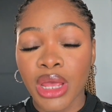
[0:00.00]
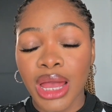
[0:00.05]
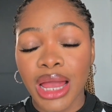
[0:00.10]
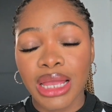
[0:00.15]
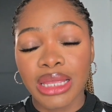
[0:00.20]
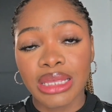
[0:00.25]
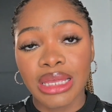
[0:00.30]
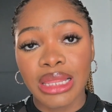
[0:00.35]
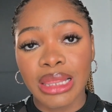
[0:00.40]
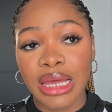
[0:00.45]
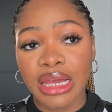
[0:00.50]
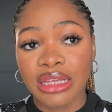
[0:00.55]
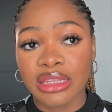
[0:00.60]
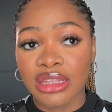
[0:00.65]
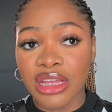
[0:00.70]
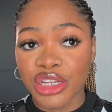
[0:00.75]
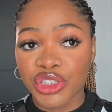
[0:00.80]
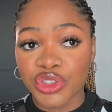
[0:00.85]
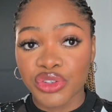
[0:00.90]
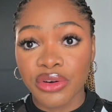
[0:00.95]
I needed like
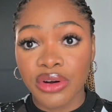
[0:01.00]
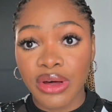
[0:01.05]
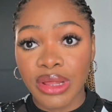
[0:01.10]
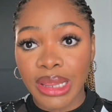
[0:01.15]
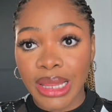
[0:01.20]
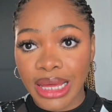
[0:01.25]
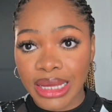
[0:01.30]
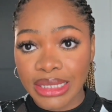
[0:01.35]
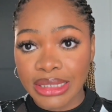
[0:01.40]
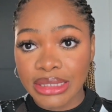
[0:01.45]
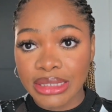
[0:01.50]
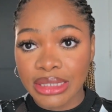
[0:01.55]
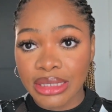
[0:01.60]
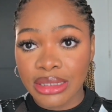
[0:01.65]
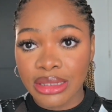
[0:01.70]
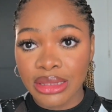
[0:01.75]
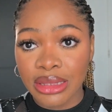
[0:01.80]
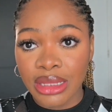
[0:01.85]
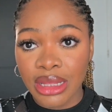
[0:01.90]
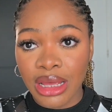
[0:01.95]
natural
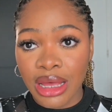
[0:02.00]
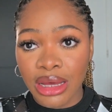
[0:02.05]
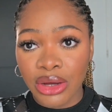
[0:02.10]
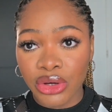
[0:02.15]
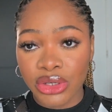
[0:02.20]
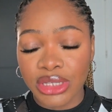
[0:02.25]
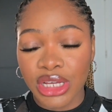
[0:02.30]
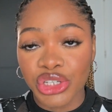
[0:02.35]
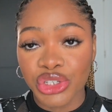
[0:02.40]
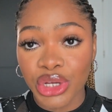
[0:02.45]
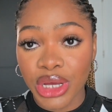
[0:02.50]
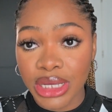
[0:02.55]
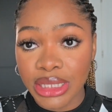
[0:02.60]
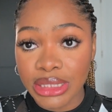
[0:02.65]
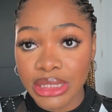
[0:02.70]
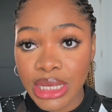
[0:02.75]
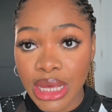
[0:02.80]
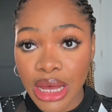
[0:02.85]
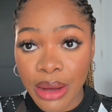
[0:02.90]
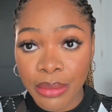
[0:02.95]
lighting, because as you can
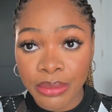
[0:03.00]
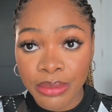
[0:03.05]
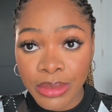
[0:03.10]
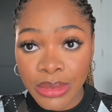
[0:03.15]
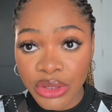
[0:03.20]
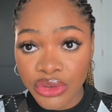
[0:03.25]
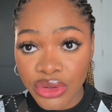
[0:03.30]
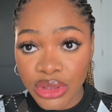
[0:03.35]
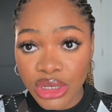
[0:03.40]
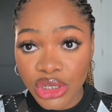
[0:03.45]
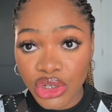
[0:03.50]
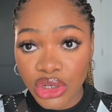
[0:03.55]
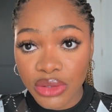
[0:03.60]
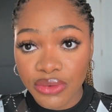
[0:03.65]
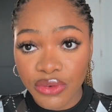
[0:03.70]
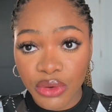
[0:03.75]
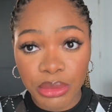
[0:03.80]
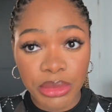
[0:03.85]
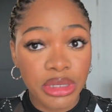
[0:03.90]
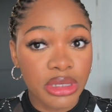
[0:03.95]
see, I'm literally just
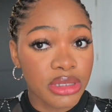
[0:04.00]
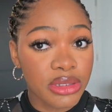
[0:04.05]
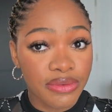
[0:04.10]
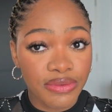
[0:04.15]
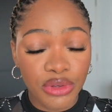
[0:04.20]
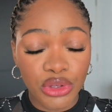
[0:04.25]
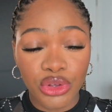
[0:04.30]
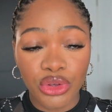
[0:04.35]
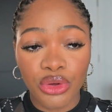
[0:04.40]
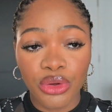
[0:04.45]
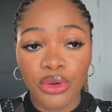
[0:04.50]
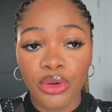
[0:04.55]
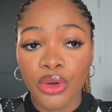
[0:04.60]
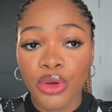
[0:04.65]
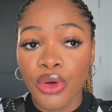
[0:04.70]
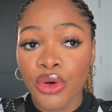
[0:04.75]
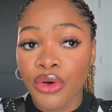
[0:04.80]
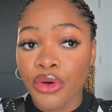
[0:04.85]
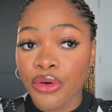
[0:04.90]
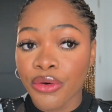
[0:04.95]
filming this video
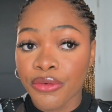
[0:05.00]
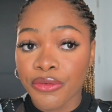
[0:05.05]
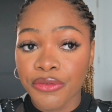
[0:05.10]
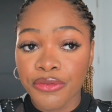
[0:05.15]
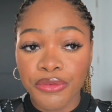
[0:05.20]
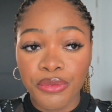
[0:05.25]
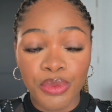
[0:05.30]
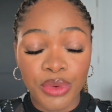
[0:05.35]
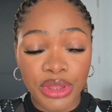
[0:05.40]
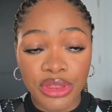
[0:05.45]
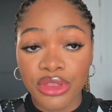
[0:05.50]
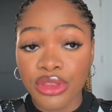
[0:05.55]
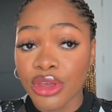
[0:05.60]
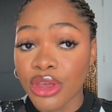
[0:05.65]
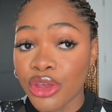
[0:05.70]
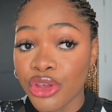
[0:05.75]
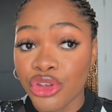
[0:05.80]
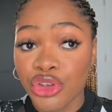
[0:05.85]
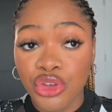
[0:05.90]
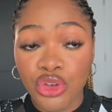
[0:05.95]
with a
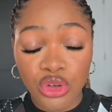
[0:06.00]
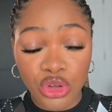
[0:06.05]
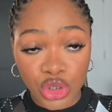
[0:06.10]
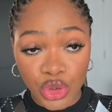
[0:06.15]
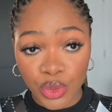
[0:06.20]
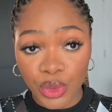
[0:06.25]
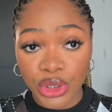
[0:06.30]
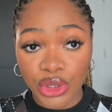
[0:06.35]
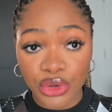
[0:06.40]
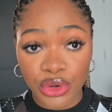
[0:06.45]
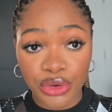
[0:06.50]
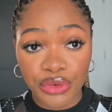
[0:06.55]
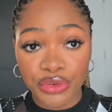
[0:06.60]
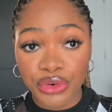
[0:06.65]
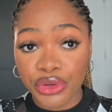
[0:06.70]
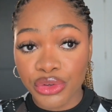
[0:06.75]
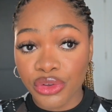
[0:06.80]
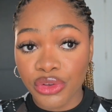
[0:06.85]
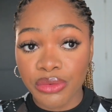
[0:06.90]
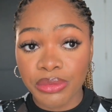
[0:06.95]
huge window in
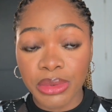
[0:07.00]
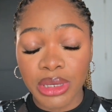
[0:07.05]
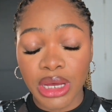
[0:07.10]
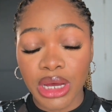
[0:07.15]
front of me.